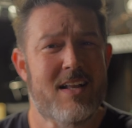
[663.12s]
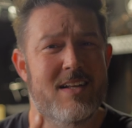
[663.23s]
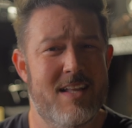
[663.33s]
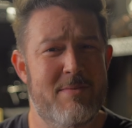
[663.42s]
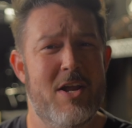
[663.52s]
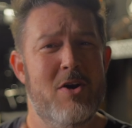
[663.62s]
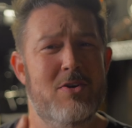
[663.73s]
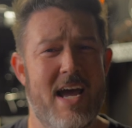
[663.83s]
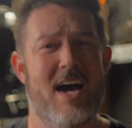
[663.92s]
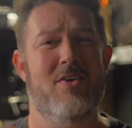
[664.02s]
Let me know
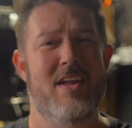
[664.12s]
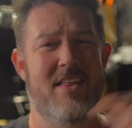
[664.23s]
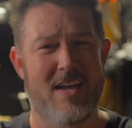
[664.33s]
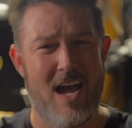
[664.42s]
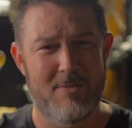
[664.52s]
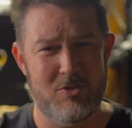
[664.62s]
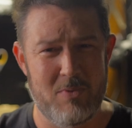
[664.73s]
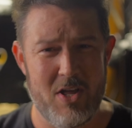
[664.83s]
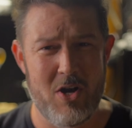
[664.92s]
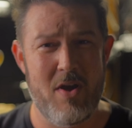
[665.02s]
down in the comments
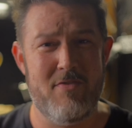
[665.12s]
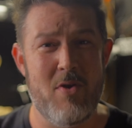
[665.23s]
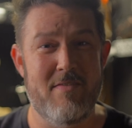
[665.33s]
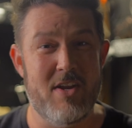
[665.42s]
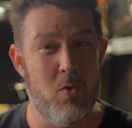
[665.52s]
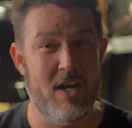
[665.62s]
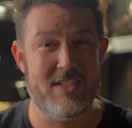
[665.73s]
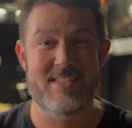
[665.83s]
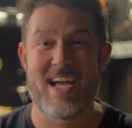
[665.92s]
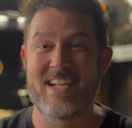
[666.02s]
below if you have any
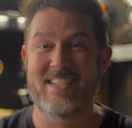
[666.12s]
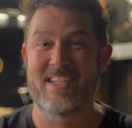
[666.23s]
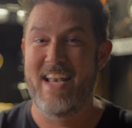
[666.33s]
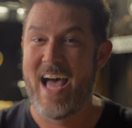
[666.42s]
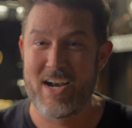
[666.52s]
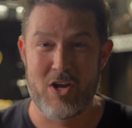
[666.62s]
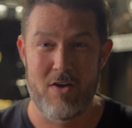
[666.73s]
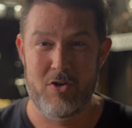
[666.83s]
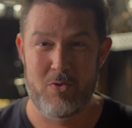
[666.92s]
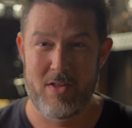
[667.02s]
questions I did not
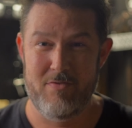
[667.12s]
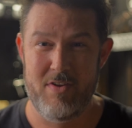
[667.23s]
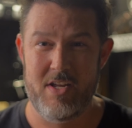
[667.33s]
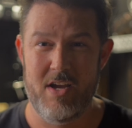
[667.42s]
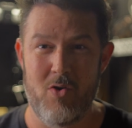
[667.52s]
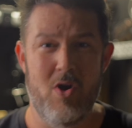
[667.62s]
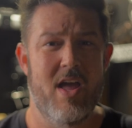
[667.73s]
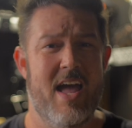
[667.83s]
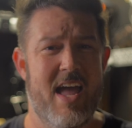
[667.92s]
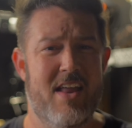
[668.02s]
cover throughout the video,
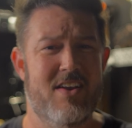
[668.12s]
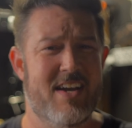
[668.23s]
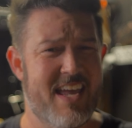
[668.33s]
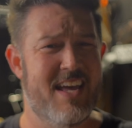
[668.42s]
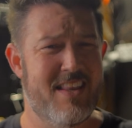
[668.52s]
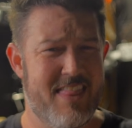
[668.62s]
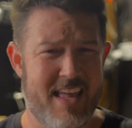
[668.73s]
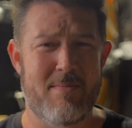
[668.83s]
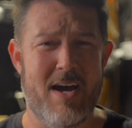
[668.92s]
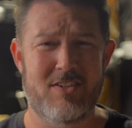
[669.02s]
and again,
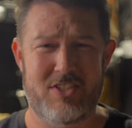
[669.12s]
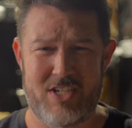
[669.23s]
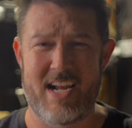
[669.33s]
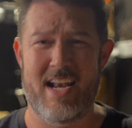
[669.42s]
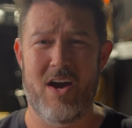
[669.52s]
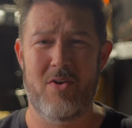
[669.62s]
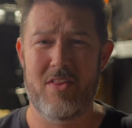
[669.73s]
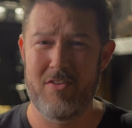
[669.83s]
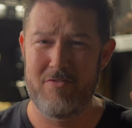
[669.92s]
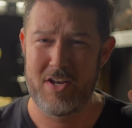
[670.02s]
think about checking
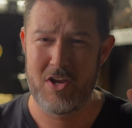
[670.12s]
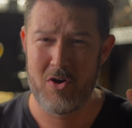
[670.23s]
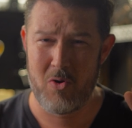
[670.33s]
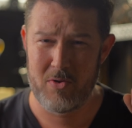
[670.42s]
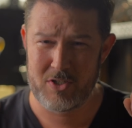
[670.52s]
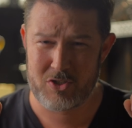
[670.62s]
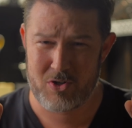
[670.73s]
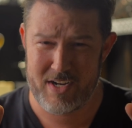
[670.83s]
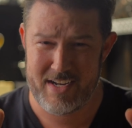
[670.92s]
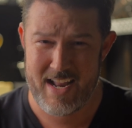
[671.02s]
out the video on the
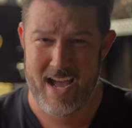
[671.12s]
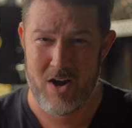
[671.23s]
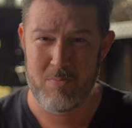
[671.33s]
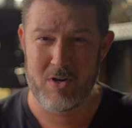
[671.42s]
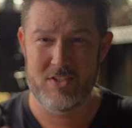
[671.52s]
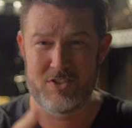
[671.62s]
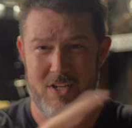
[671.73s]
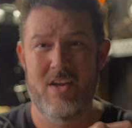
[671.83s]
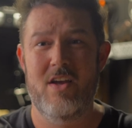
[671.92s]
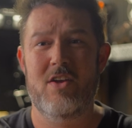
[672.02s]
screen now because
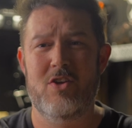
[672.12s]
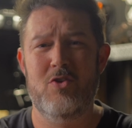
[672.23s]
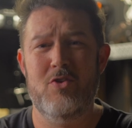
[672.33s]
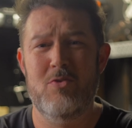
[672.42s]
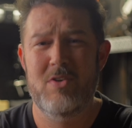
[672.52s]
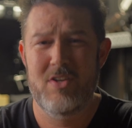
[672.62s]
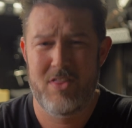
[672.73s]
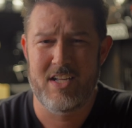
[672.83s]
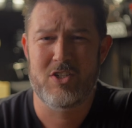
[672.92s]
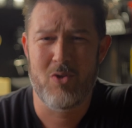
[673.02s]
YouTube
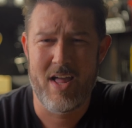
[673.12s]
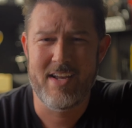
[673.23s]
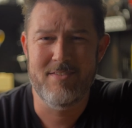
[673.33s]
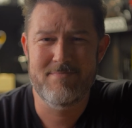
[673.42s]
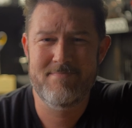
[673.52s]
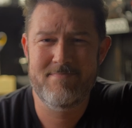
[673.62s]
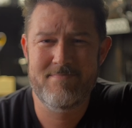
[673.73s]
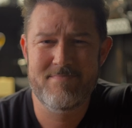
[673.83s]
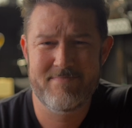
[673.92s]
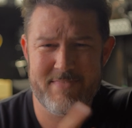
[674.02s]
thinks you'll like it.
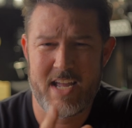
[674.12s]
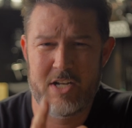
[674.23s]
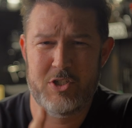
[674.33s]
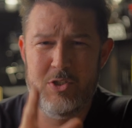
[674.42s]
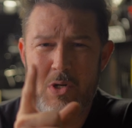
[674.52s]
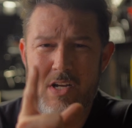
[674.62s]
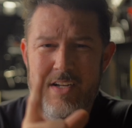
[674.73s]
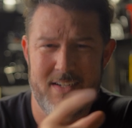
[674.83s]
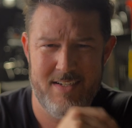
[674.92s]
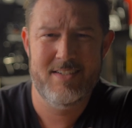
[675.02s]
Catch you
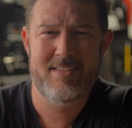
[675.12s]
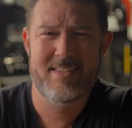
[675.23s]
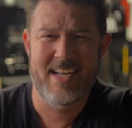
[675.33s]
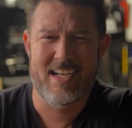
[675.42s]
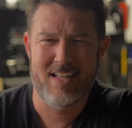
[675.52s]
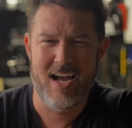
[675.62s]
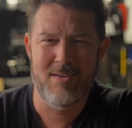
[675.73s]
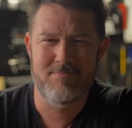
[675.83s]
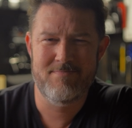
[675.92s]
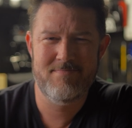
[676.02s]
next time.
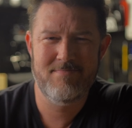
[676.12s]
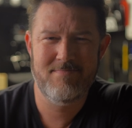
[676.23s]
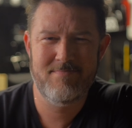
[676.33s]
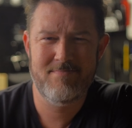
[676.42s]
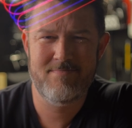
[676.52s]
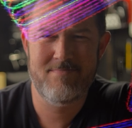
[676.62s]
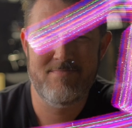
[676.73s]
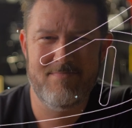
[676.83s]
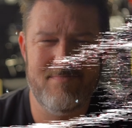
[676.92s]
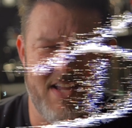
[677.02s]

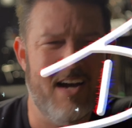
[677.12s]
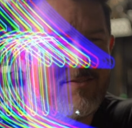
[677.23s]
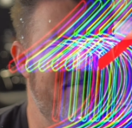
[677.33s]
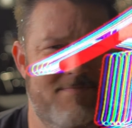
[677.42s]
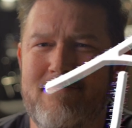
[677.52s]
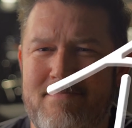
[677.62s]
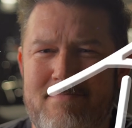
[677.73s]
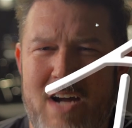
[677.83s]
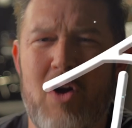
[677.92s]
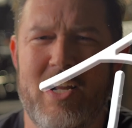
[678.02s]
Yeah,
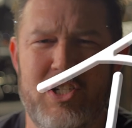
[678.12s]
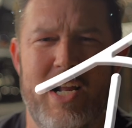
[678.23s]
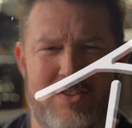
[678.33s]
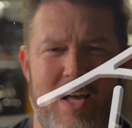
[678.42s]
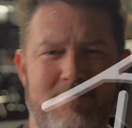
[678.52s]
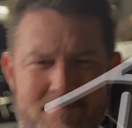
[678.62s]
I'll catch you next time.